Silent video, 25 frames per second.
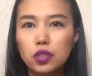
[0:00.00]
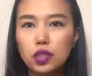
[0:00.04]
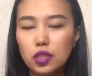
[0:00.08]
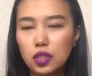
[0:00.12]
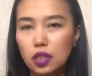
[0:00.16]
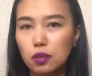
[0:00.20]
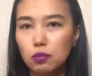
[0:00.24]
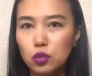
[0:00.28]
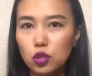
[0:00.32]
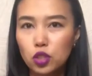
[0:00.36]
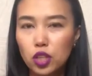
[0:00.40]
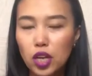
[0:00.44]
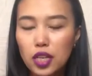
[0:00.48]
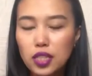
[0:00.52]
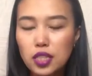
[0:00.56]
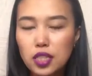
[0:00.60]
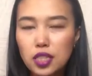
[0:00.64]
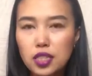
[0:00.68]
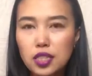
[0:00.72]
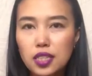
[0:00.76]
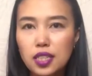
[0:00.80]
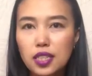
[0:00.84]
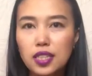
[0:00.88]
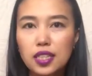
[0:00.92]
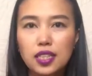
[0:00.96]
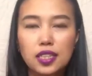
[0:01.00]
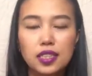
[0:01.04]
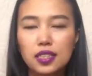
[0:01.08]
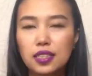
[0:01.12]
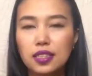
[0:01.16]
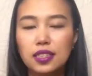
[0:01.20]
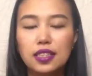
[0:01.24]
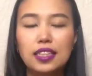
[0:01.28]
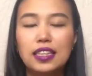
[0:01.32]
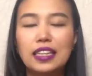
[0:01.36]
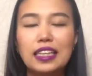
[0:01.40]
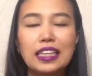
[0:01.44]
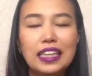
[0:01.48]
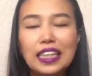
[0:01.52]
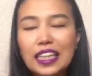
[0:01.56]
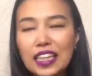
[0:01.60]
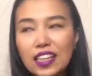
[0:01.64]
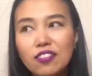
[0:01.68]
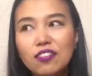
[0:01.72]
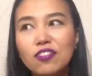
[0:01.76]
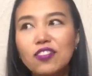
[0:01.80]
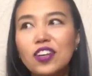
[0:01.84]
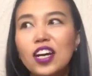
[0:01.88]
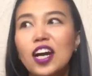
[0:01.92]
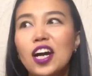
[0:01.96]
come to Kazakhstan and gonna
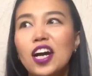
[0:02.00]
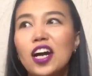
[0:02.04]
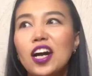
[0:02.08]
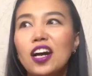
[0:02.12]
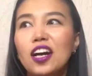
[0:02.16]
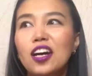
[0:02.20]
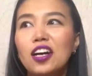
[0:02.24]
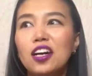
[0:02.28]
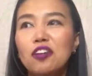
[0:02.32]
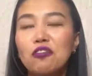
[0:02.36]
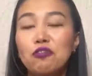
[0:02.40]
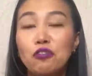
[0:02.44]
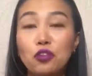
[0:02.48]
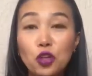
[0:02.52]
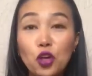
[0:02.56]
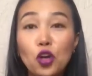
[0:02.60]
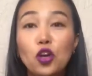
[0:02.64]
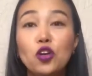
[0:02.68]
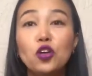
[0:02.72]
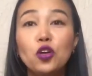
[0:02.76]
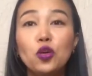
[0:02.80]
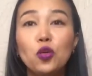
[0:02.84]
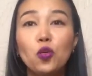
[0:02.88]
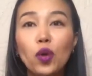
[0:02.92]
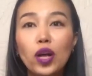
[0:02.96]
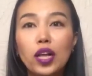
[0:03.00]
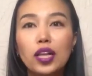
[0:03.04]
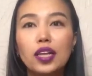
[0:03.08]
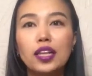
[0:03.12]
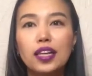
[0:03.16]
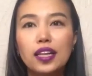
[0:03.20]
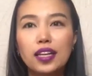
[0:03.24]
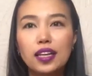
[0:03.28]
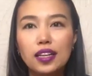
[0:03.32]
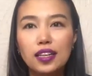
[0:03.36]
live for long, well,